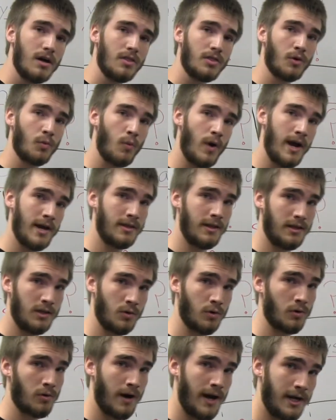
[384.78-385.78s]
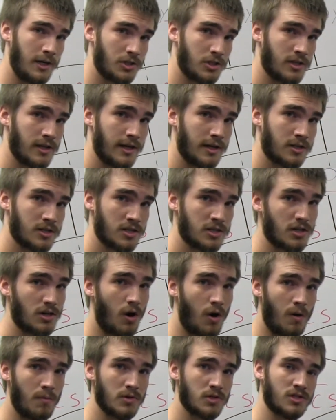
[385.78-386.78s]
the way that you arrange things is
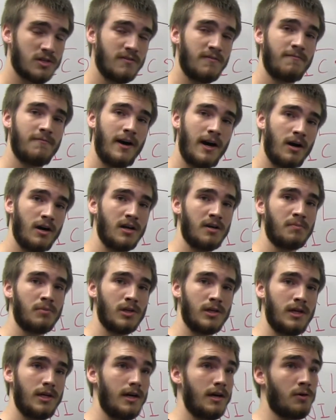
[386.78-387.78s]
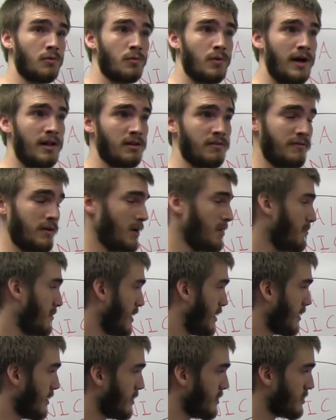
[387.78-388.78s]
almost invariably irrelevant
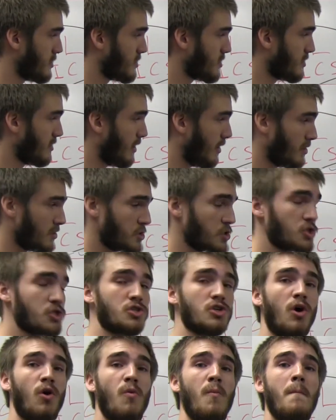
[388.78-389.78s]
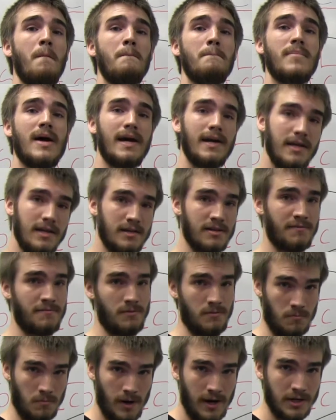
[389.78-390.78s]
because there are so many
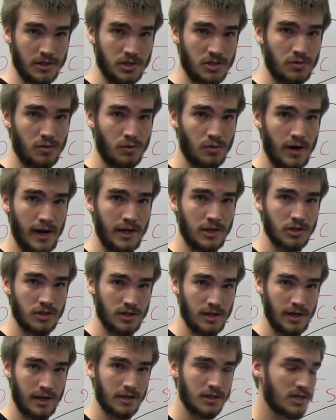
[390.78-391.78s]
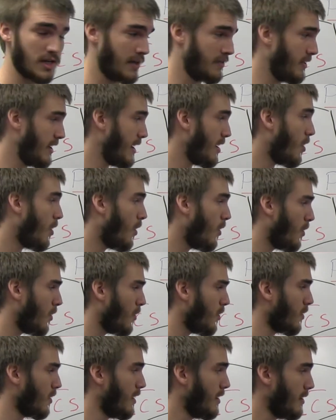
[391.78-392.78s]
different ways to arrange things, and they
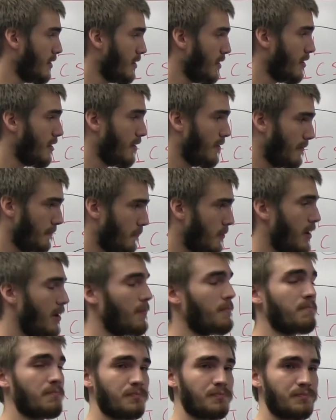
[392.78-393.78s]
all, well,